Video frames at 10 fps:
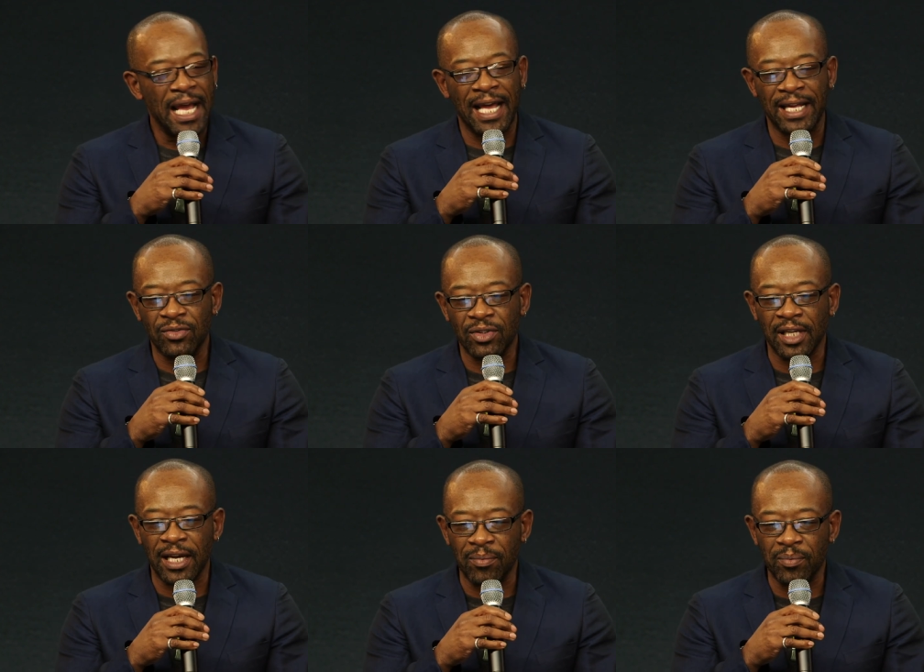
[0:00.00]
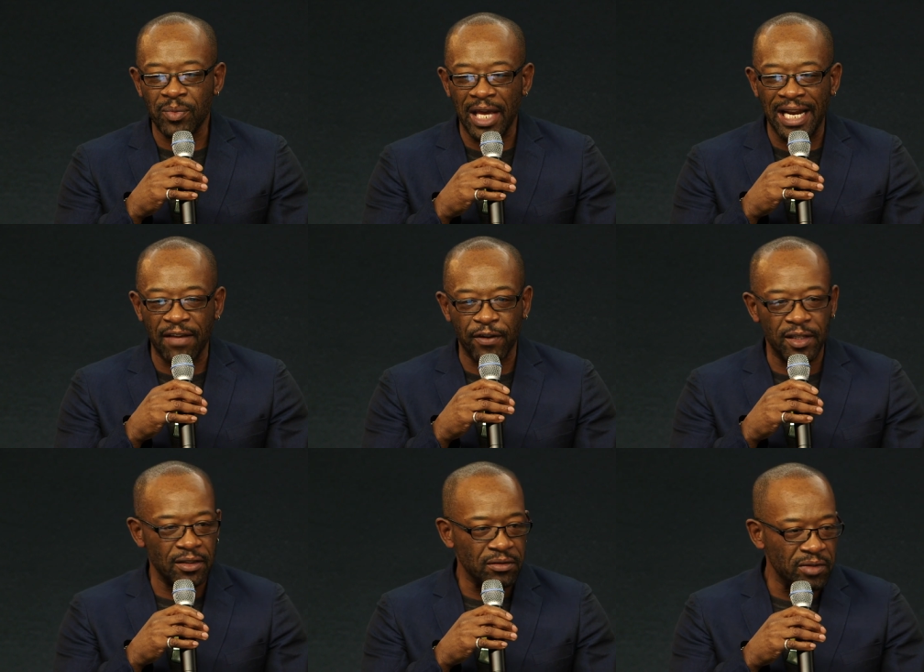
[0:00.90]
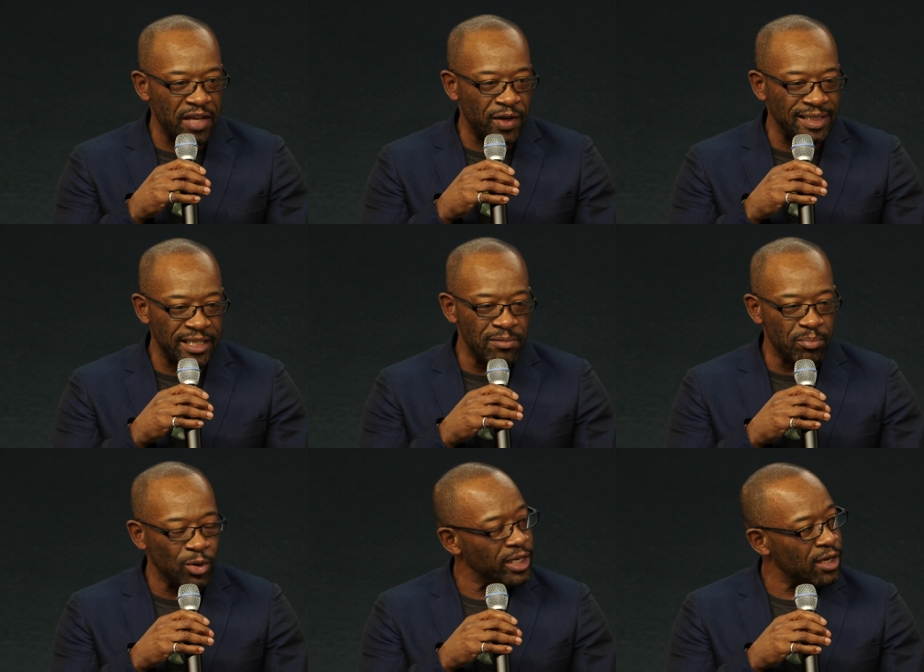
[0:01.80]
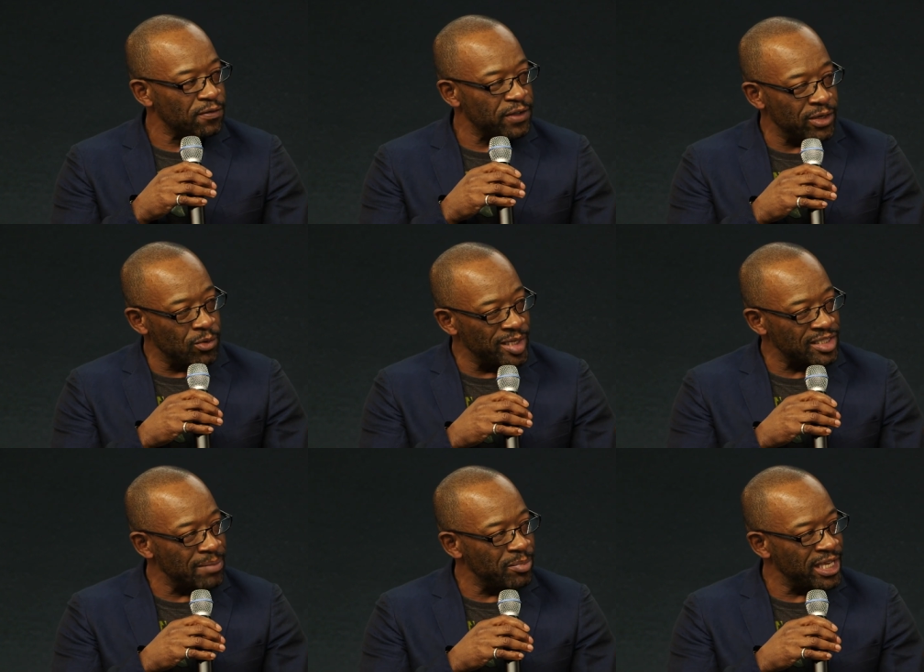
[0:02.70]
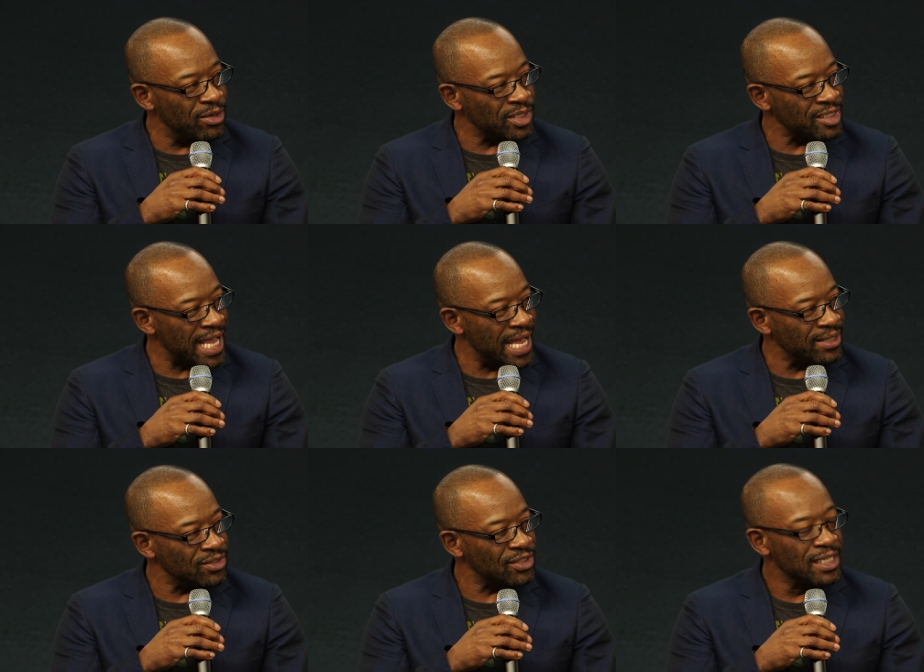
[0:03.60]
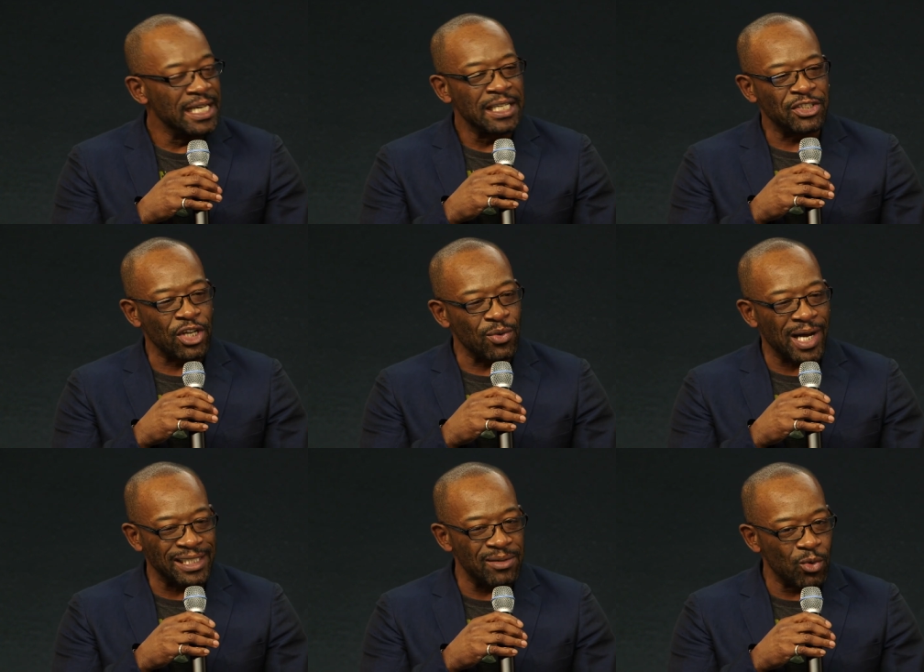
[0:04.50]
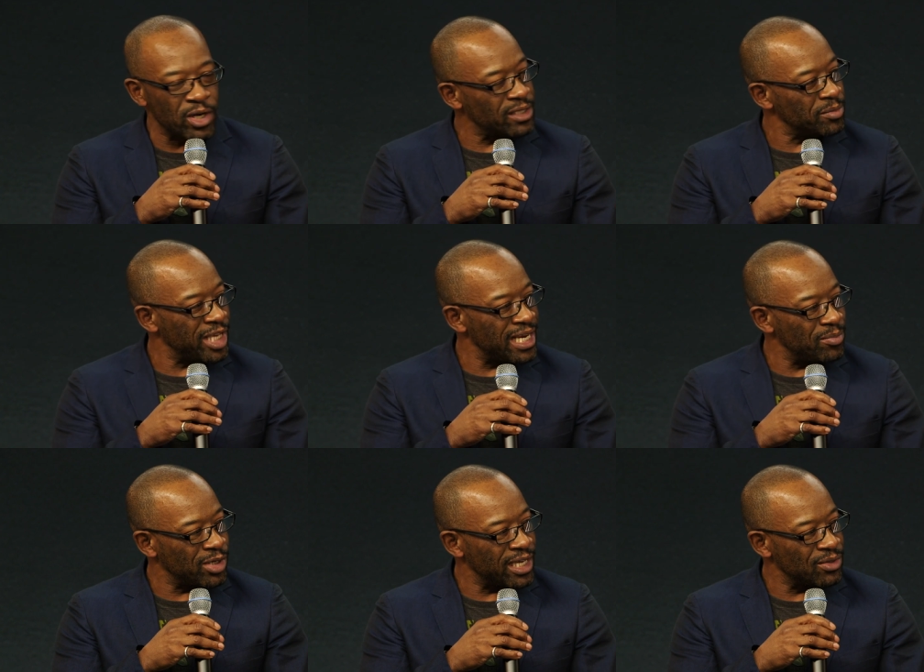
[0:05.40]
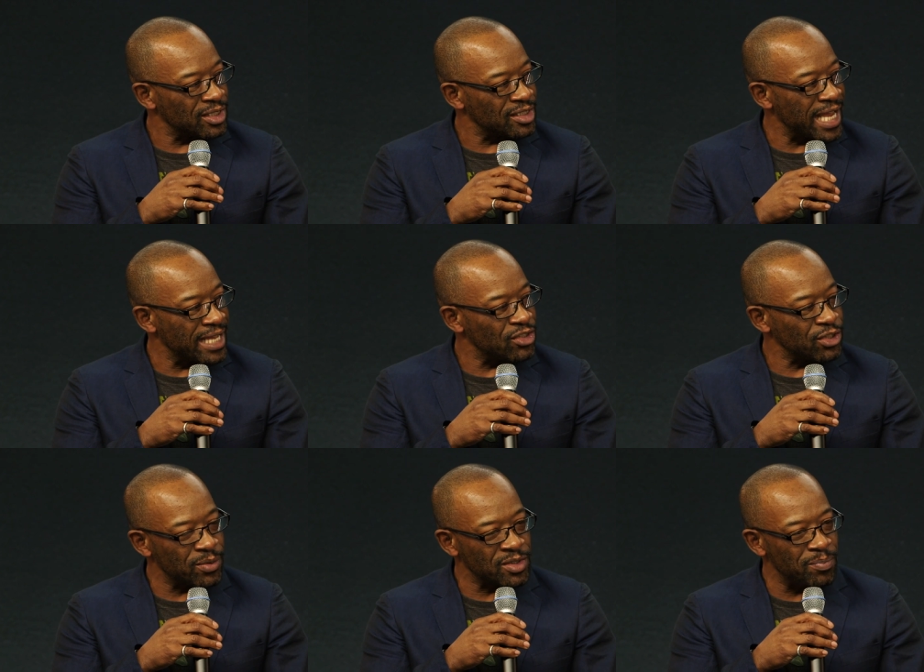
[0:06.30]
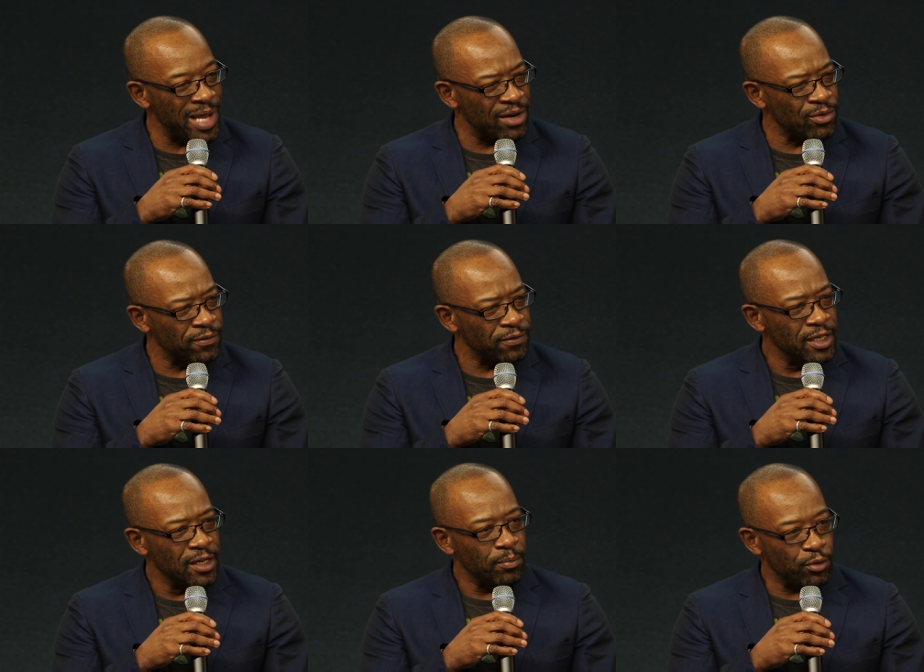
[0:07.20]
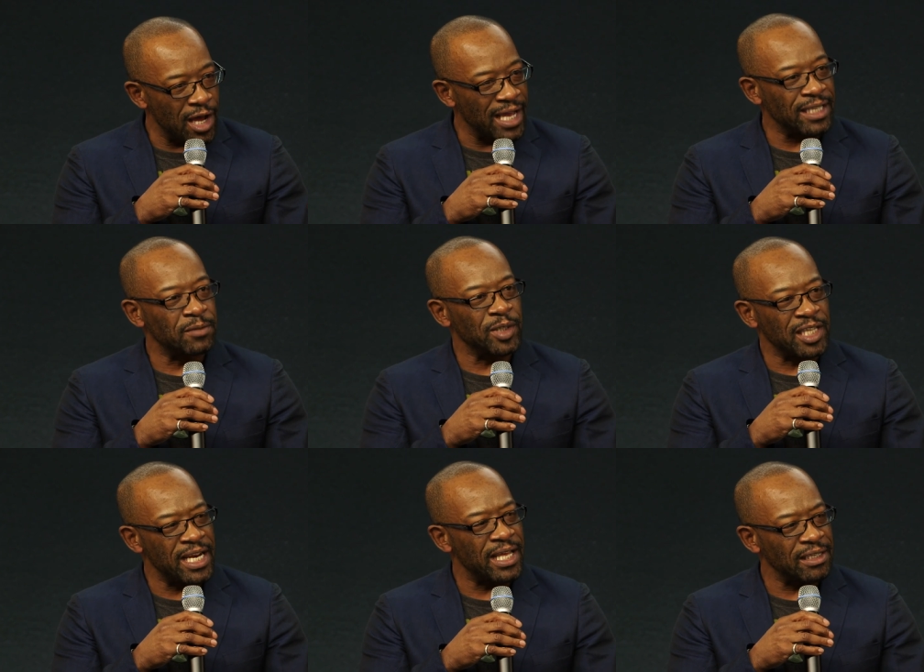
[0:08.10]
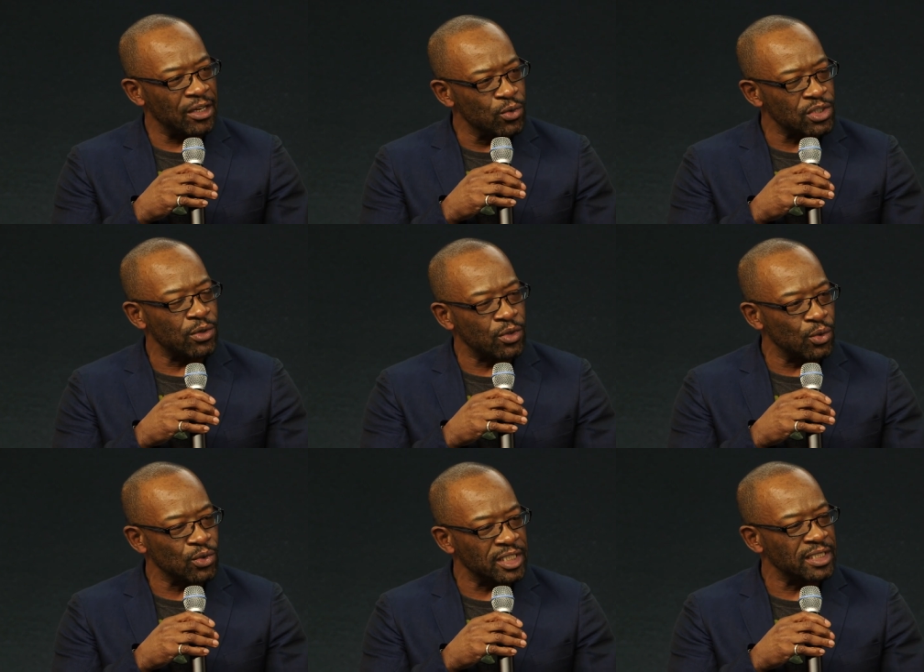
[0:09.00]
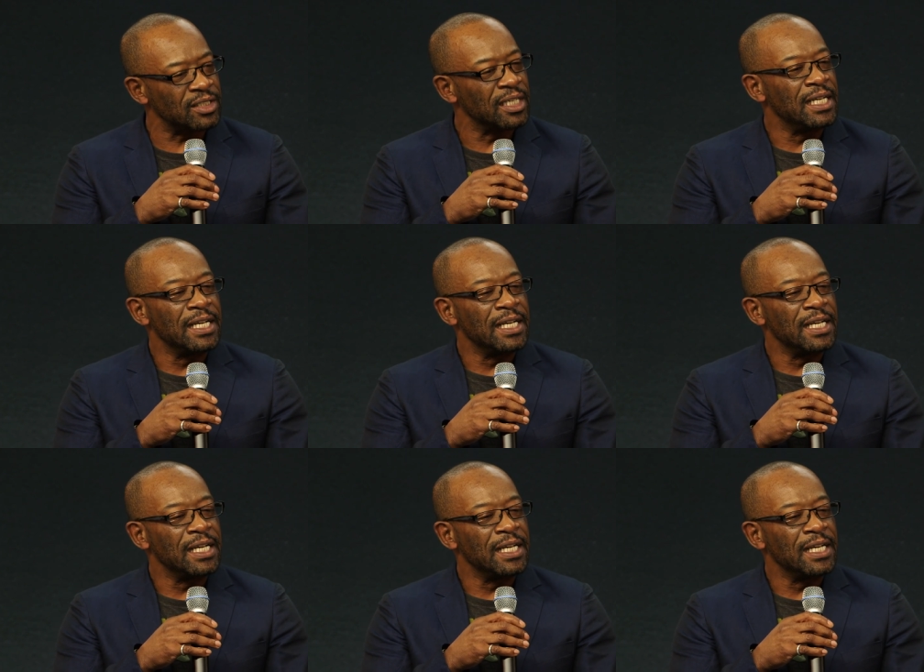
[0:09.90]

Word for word: And um, and if it if I didn't pull it off, then it would be somebody else's hands. So I didn't want it to be anybody else's hands. So it was a matter of pride, but then it also causes